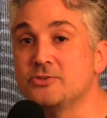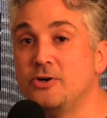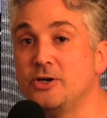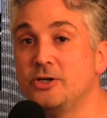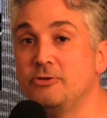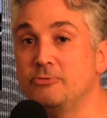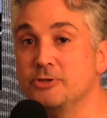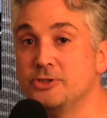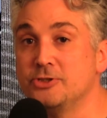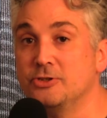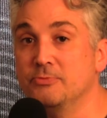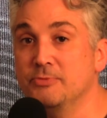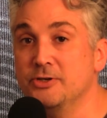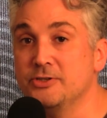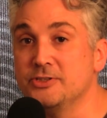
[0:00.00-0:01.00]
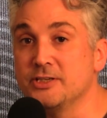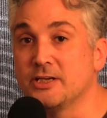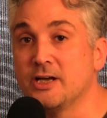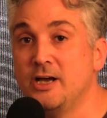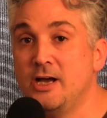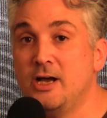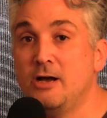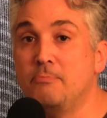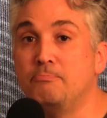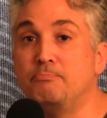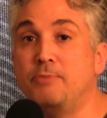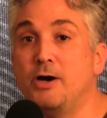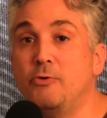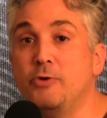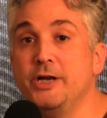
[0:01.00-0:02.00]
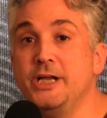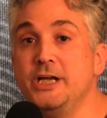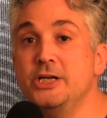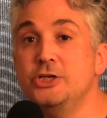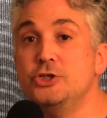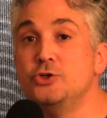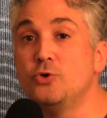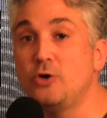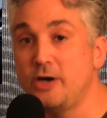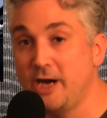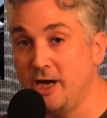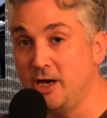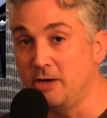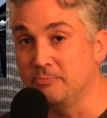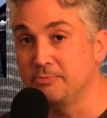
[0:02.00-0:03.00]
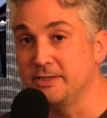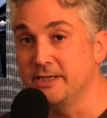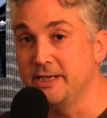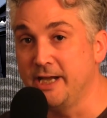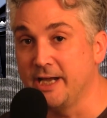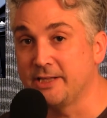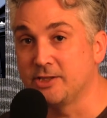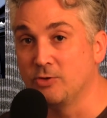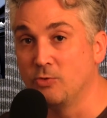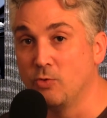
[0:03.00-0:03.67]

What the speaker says: on original music. But we need your help to get the